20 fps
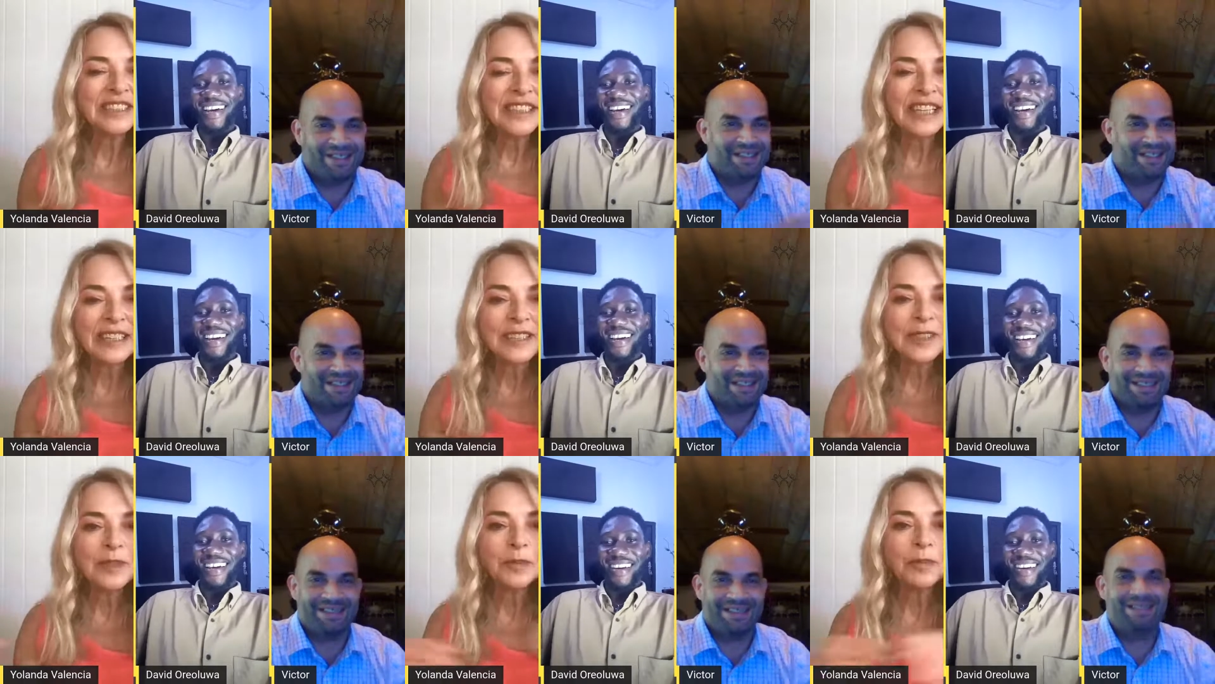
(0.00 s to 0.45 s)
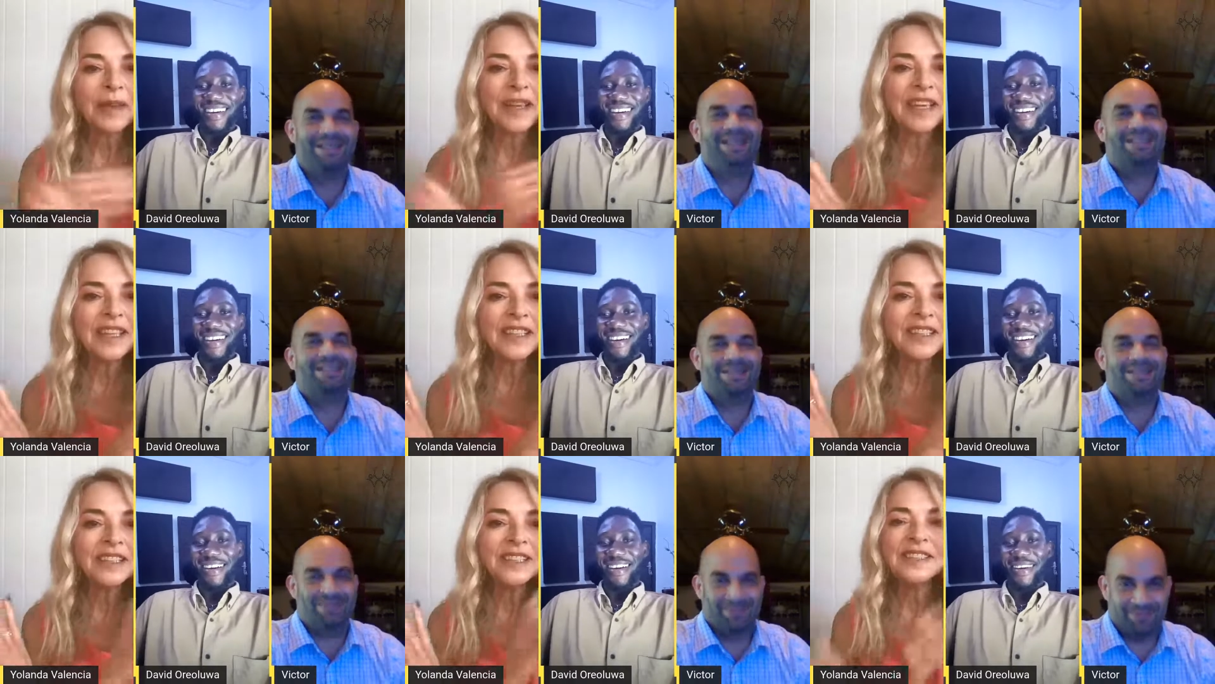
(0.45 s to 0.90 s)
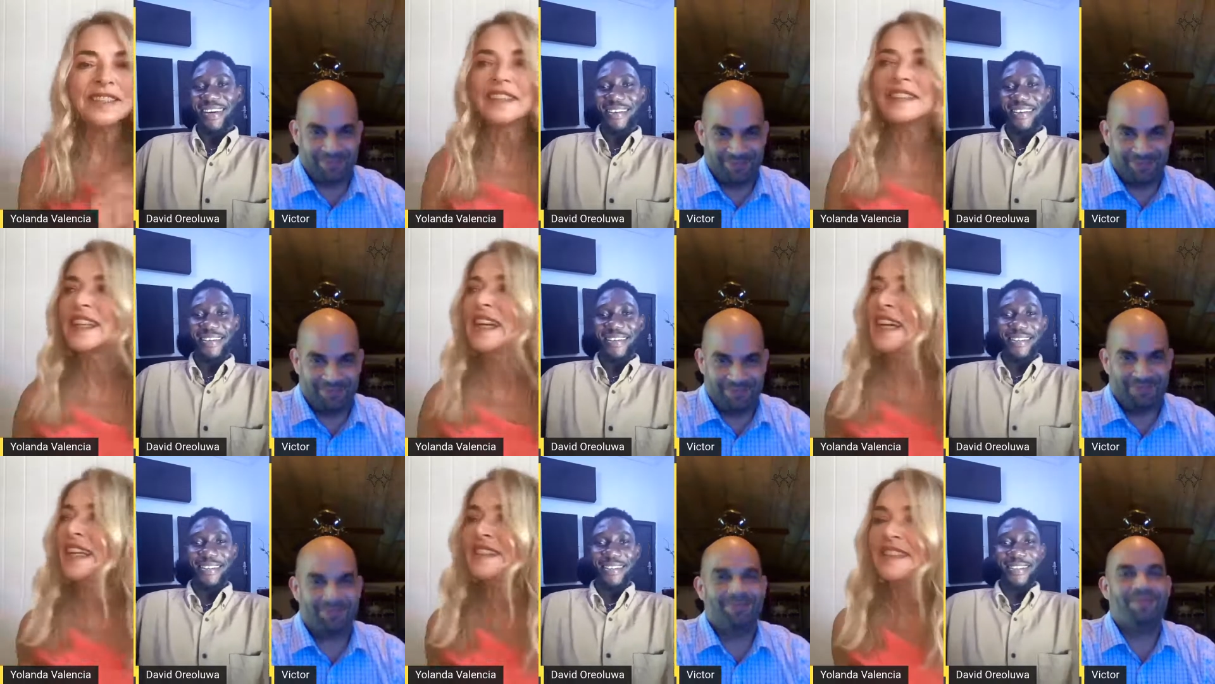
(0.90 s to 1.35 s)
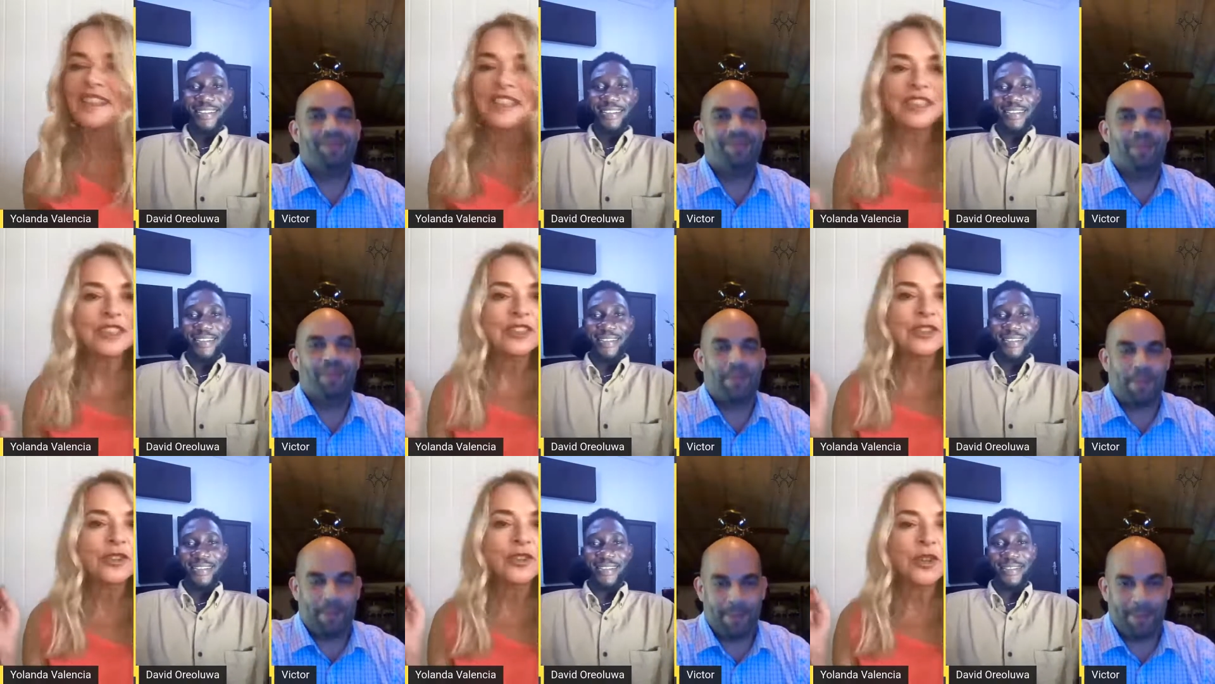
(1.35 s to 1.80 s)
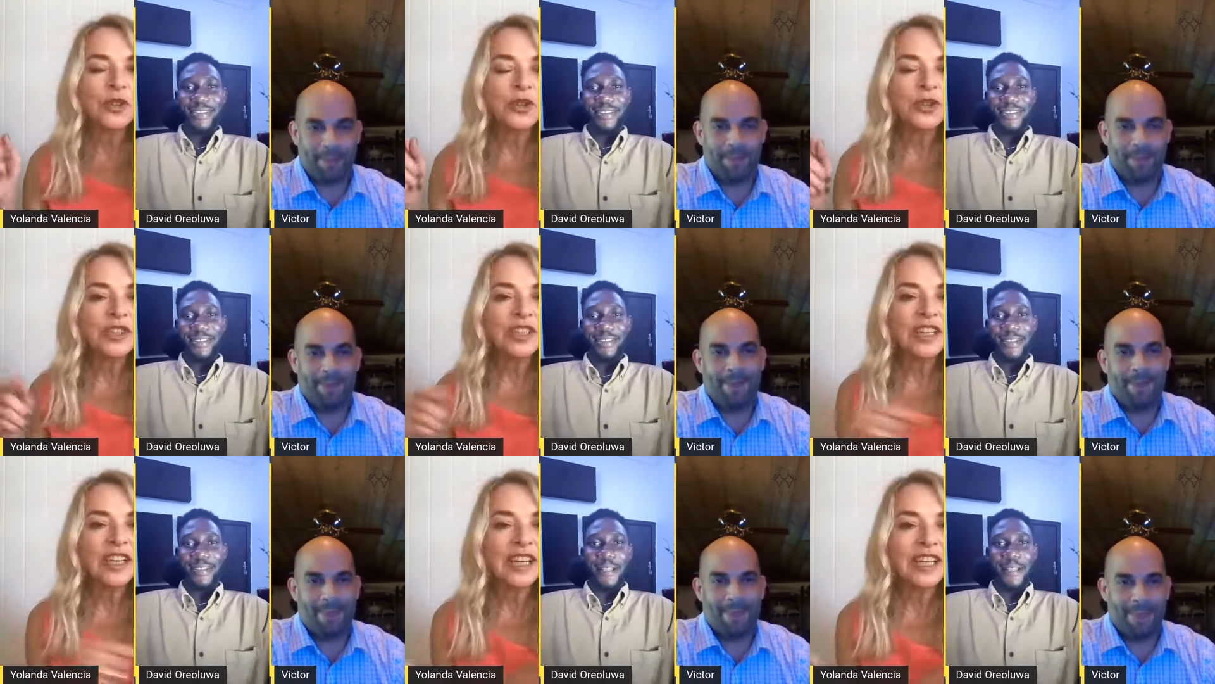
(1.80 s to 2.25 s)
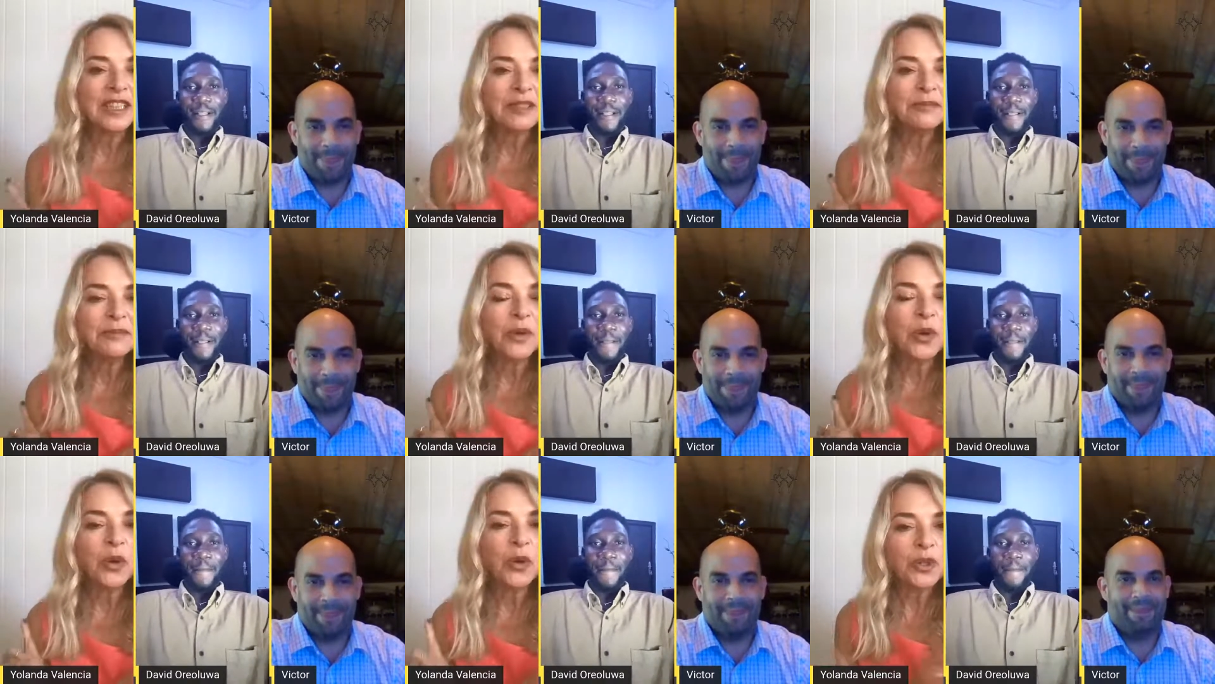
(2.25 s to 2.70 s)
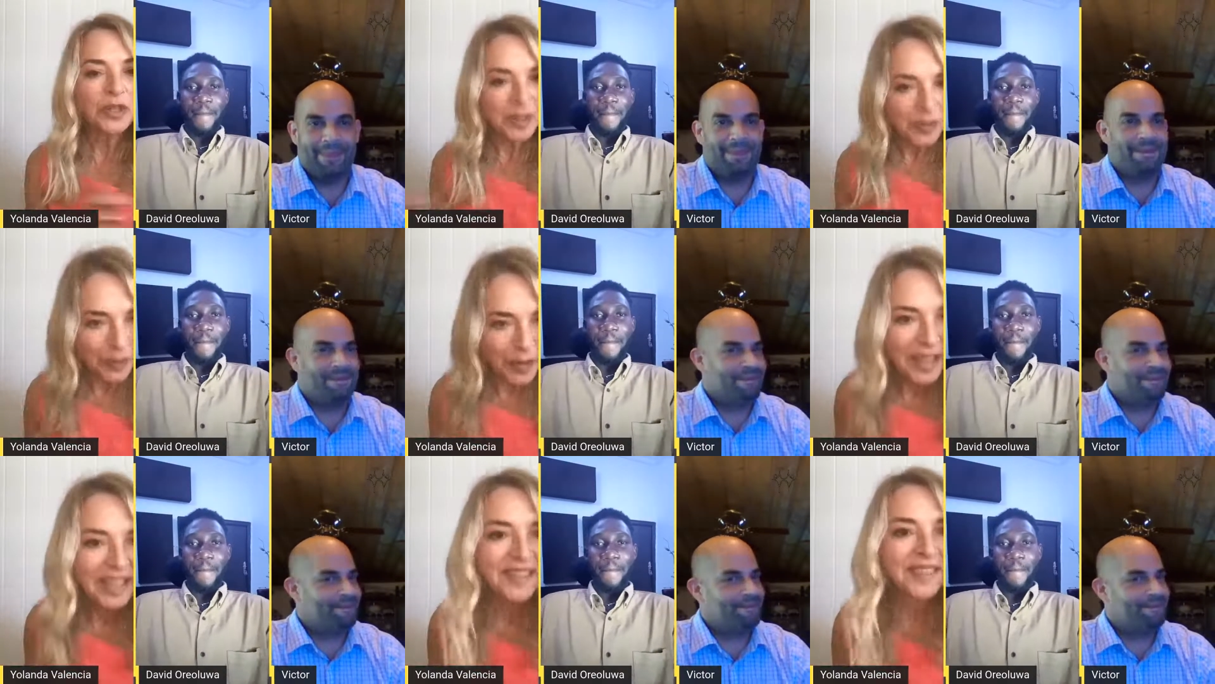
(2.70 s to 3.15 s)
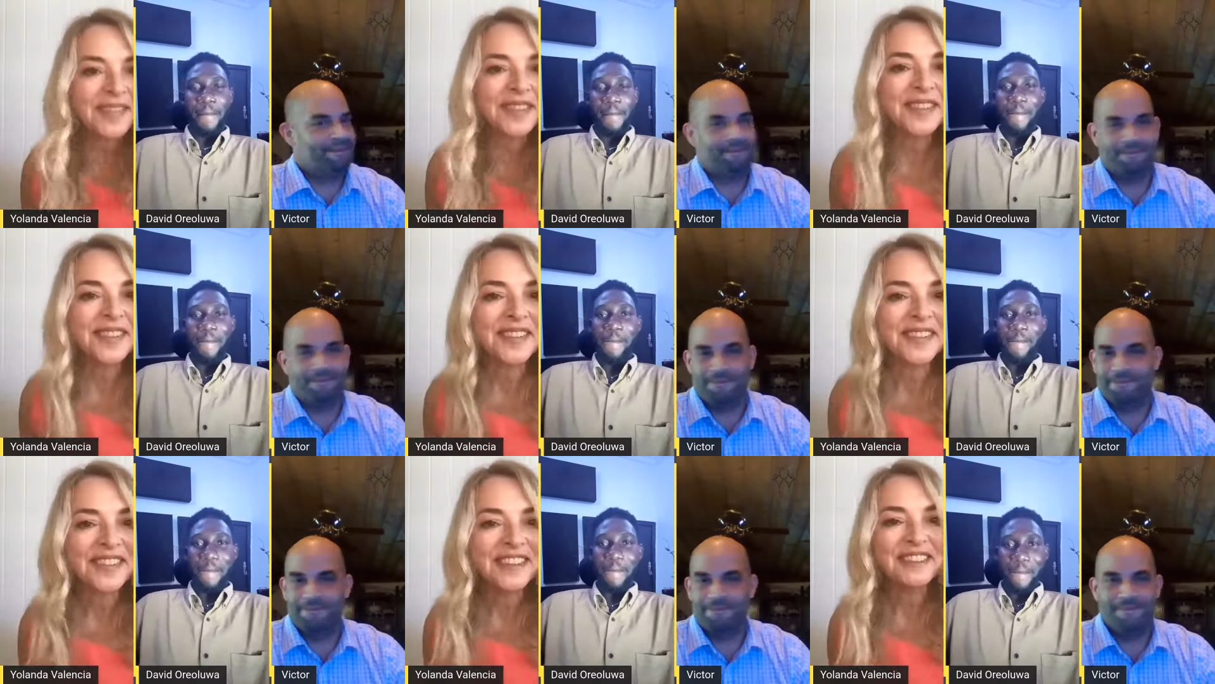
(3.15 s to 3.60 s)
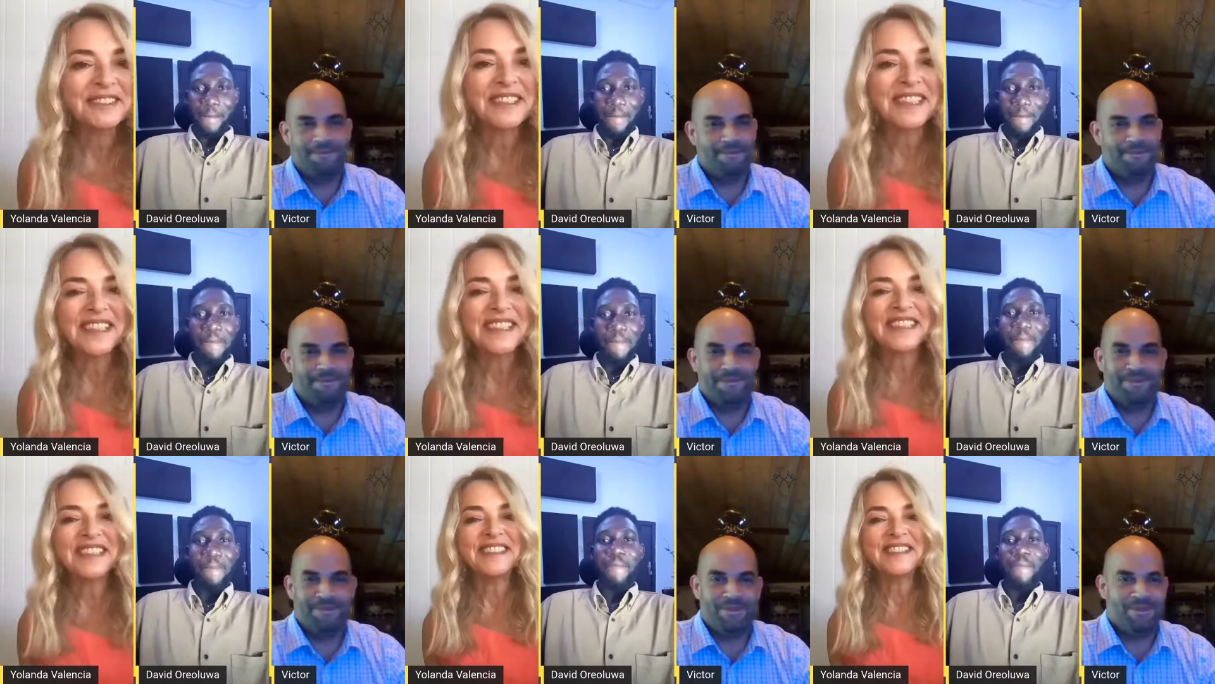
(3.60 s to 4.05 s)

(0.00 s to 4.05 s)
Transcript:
Speaker 1: in that space that there's no time or space, right?